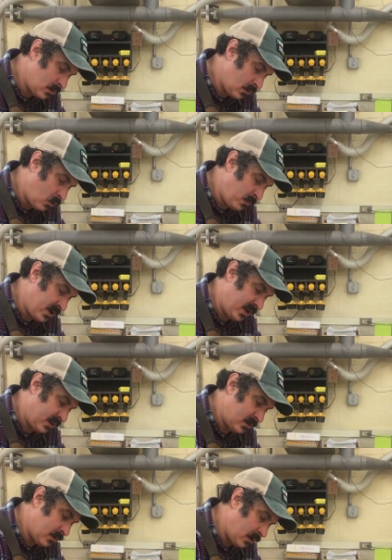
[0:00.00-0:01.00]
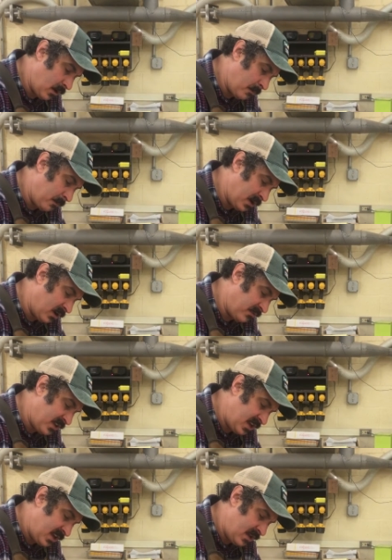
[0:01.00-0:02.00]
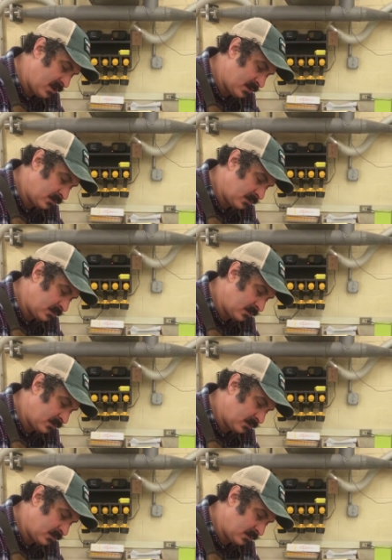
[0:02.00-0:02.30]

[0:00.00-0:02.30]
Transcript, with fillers: opening above the E,